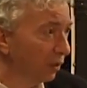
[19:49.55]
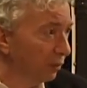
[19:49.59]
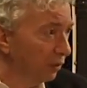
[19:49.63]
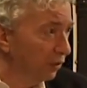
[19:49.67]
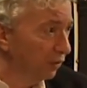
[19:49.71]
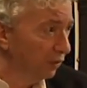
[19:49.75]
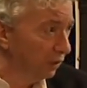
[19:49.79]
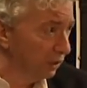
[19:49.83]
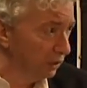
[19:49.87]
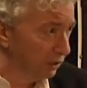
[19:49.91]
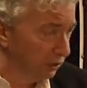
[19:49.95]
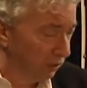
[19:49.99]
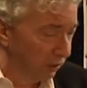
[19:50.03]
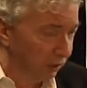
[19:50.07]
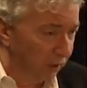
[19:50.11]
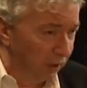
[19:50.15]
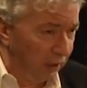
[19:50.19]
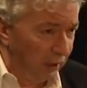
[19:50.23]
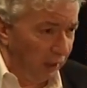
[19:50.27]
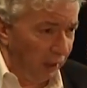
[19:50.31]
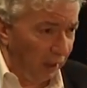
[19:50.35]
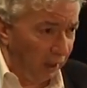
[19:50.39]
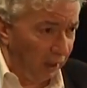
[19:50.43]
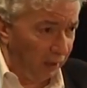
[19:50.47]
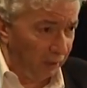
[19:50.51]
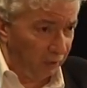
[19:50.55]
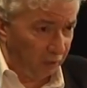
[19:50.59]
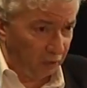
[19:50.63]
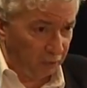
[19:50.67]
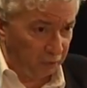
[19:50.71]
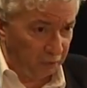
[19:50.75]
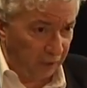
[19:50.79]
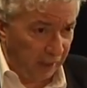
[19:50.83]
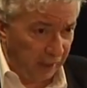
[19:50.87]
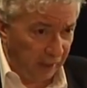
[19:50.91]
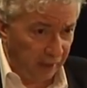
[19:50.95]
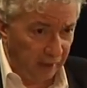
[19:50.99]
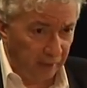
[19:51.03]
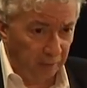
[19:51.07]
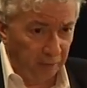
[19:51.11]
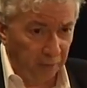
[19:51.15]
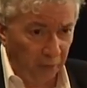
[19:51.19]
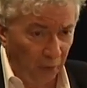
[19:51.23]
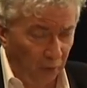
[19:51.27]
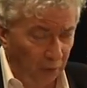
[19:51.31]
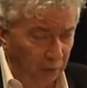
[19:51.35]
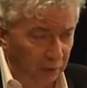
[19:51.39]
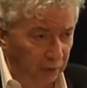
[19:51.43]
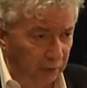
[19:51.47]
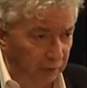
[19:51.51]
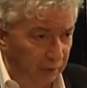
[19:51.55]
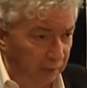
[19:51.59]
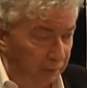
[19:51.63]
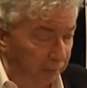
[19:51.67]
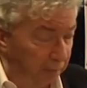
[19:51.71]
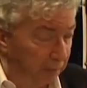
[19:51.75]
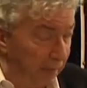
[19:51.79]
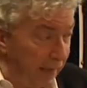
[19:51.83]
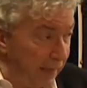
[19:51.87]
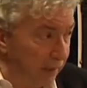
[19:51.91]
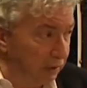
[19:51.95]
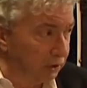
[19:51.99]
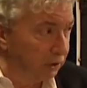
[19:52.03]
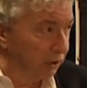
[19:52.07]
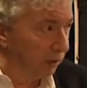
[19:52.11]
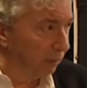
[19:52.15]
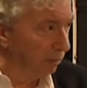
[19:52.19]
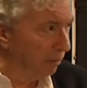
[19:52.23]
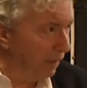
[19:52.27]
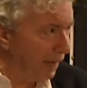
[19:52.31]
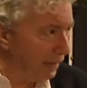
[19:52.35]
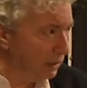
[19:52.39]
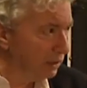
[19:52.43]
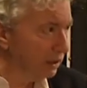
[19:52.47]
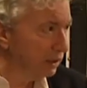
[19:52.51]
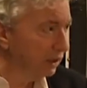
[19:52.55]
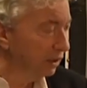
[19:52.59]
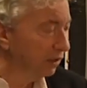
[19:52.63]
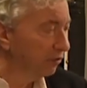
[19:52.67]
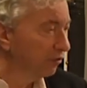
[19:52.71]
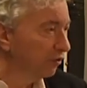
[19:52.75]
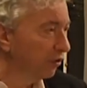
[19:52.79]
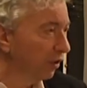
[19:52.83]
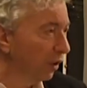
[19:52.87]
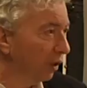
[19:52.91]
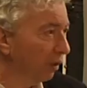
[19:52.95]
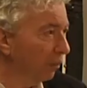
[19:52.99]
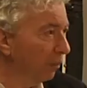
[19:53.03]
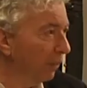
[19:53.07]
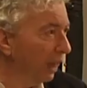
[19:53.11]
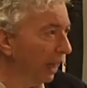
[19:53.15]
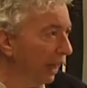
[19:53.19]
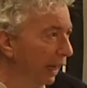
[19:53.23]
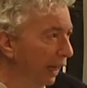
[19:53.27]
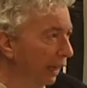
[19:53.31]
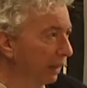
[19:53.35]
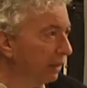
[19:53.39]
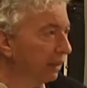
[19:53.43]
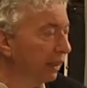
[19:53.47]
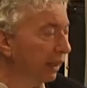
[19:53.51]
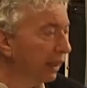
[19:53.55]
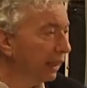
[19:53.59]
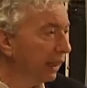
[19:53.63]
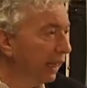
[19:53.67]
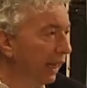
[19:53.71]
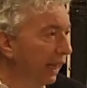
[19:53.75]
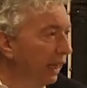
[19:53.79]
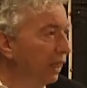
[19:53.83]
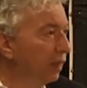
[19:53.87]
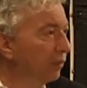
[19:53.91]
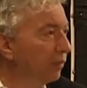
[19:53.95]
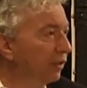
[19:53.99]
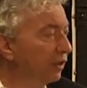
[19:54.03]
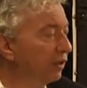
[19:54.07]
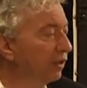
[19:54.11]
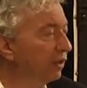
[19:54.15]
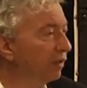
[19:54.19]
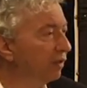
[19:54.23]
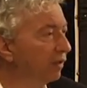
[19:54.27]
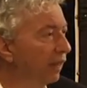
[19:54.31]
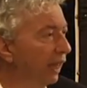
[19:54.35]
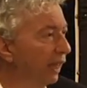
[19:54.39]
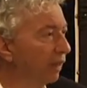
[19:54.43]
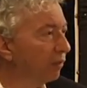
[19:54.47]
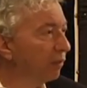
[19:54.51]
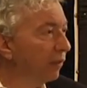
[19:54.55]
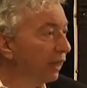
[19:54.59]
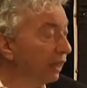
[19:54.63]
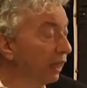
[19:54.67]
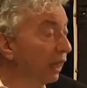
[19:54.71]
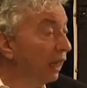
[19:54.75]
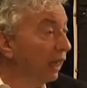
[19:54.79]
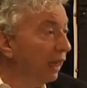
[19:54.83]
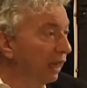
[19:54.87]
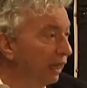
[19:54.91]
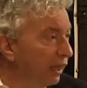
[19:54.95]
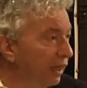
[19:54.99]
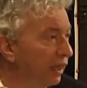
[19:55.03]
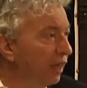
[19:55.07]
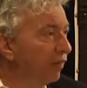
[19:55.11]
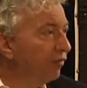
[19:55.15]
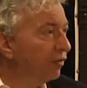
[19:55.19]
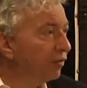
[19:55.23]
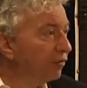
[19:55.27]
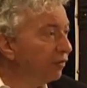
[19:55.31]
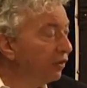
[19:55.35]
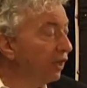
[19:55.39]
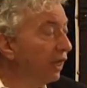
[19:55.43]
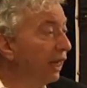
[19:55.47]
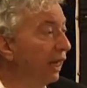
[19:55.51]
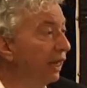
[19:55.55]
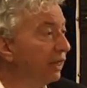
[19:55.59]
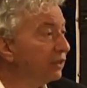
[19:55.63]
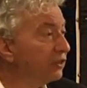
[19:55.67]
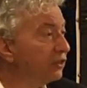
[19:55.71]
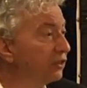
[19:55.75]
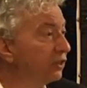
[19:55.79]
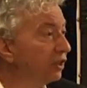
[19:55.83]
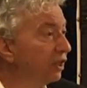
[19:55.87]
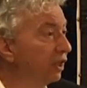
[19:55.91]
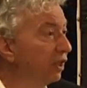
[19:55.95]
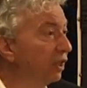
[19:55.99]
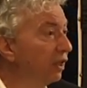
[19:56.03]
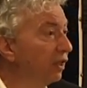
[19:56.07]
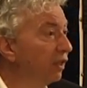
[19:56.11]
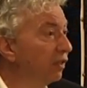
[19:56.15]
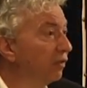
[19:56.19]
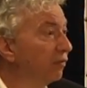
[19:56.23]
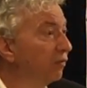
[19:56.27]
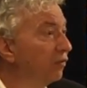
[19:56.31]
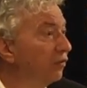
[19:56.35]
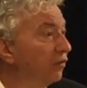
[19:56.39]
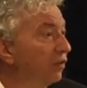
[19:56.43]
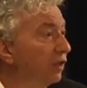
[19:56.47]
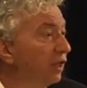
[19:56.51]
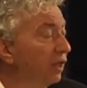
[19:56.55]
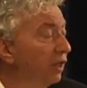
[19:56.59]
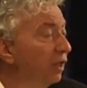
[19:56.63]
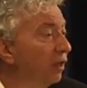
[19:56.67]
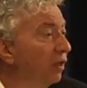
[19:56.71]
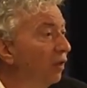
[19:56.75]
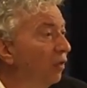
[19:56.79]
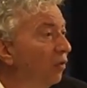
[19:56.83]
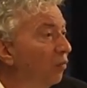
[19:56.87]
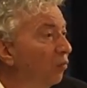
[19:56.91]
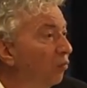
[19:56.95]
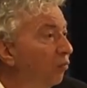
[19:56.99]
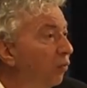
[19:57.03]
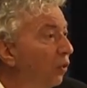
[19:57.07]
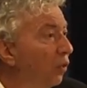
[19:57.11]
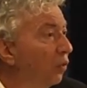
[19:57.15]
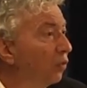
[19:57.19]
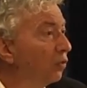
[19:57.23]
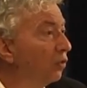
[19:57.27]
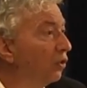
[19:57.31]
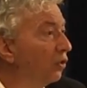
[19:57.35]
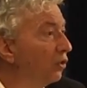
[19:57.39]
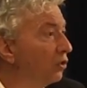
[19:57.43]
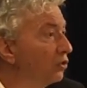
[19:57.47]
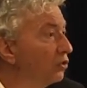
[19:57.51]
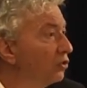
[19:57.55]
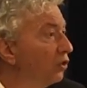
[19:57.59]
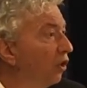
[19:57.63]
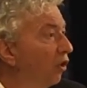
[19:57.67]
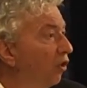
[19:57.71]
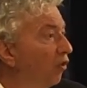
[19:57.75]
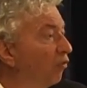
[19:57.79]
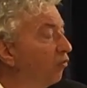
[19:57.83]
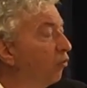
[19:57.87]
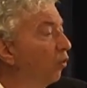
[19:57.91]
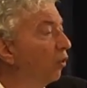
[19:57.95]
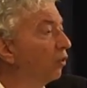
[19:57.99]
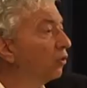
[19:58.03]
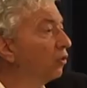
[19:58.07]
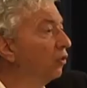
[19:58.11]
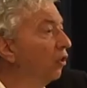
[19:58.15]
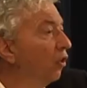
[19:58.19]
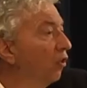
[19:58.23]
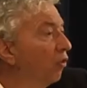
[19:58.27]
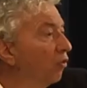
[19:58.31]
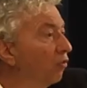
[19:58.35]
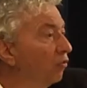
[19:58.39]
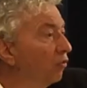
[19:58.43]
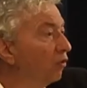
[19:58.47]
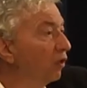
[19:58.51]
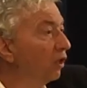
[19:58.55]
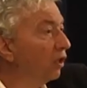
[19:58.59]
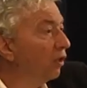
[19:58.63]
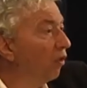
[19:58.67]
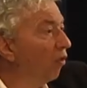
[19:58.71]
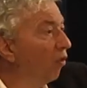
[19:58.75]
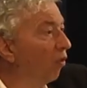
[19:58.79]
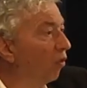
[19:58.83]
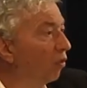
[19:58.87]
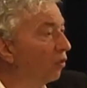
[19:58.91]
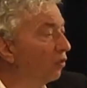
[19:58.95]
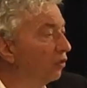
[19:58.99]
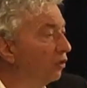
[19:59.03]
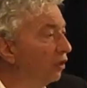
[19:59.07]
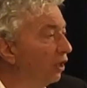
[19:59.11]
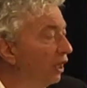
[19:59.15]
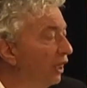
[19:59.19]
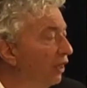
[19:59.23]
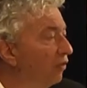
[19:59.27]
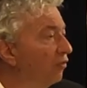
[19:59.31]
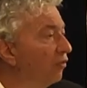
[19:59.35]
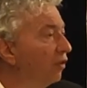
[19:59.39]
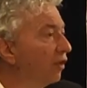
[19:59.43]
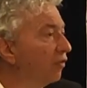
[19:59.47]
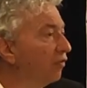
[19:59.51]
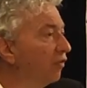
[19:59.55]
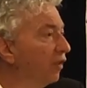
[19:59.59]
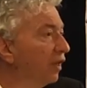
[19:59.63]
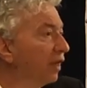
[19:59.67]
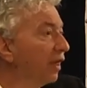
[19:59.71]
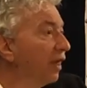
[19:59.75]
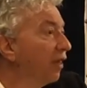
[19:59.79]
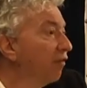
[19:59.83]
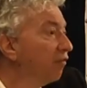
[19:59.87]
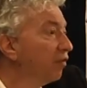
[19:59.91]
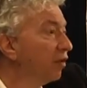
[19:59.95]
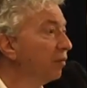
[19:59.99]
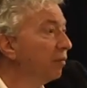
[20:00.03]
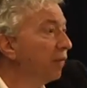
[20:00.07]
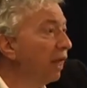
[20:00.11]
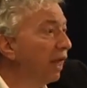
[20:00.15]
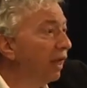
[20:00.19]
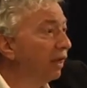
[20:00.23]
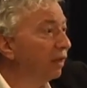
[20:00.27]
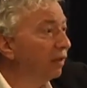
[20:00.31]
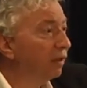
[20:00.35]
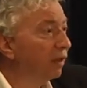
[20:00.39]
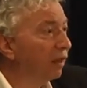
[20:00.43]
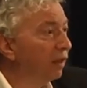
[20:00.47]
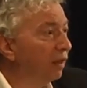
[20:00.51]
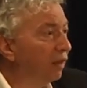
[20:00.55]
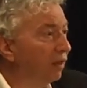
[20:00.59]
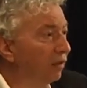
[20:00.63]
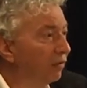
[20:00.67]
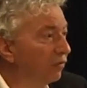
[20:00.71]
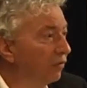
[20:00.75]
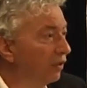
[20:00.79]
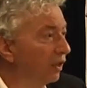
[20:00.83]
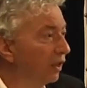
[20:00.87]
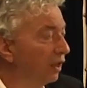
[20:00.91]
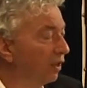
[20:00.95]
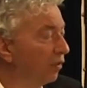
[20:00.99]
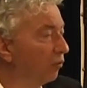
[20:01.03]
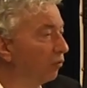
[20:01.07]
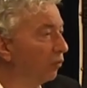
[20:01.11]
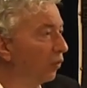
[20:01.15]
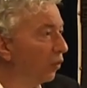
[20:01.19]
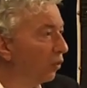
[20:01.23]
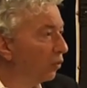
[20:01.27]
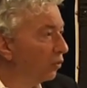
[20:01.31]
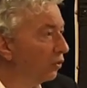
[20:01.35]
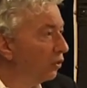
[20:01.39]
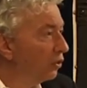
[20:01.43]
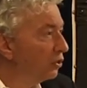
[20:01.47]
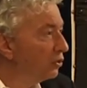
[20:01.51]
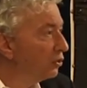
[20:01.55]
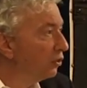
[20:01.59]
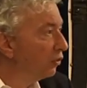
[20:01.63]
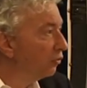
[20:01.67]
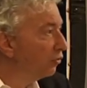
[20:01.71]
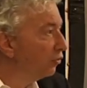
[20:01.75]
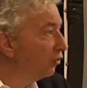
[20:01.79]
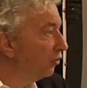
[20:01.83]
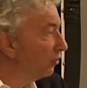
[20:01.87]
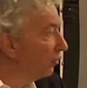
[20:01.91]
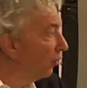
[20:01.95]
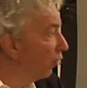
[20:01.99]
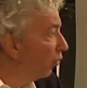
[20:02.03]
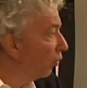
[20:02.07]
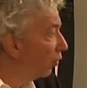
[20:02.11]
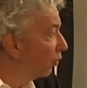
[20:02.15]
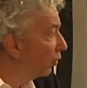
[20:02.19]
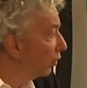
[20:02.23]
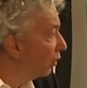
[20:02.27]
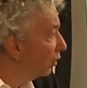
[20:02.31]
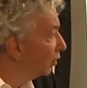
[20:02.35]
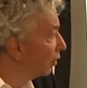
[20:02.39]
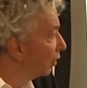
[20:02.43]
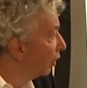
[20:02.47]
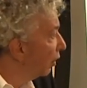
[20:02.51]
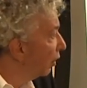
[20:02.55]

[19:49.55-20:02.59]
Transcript: I mean, there is a very important, major, massive ethnic element in that, but nevertheless, the borders of what the old India thing have remained the borders of all